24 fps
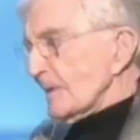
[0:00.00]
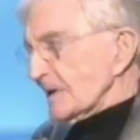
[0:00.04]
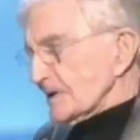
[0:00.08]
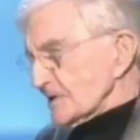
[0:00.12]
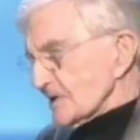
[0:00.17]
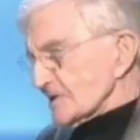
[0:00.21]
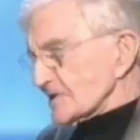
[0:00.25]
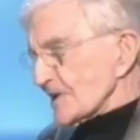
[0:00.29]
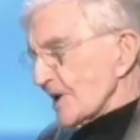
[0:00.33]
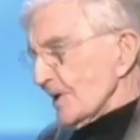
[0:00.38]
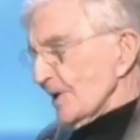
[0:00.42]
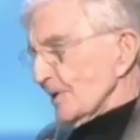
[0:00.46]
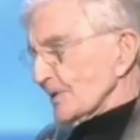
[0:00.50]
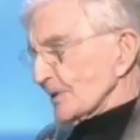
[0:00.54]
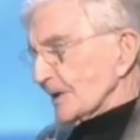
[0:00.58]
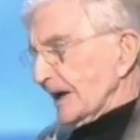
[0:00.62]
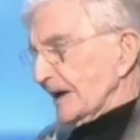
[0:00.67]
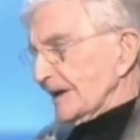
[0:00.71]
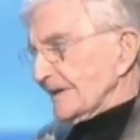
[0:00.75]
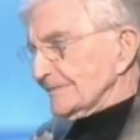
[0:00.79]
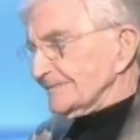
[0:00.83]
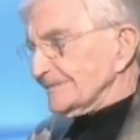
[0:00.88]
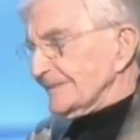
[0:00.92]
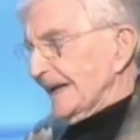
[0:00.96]
but is.
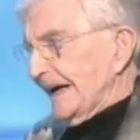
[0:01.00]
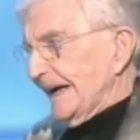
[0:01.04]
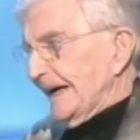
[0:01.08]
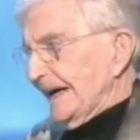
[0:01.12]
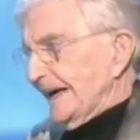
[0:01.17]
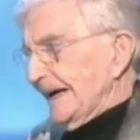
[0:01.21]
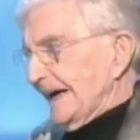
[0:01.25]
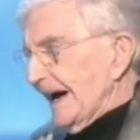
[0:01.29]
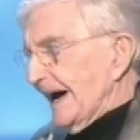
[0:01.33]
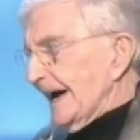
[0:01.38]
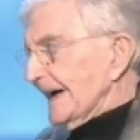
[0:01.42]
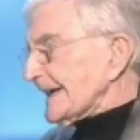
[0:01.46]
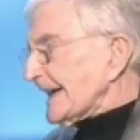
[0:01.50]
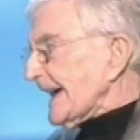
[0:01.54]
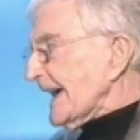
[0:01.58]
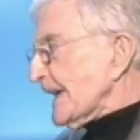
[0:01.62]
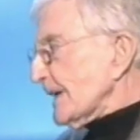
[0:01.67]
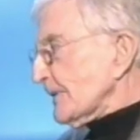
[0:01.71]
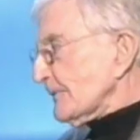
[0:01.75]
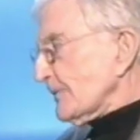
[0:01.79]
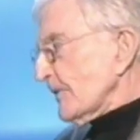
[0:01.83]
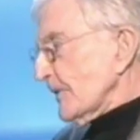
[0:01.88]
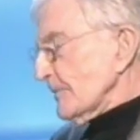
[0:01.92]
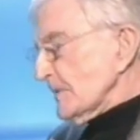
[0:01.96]
okay. I'll get
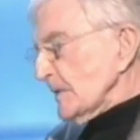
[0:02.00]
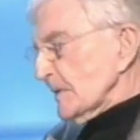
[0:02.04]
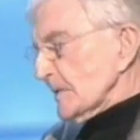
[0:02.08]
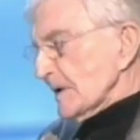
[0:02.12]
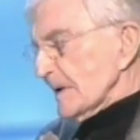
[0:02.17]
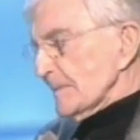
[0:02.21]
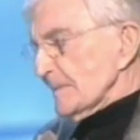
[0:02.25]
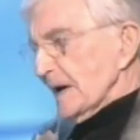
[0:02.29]
it from you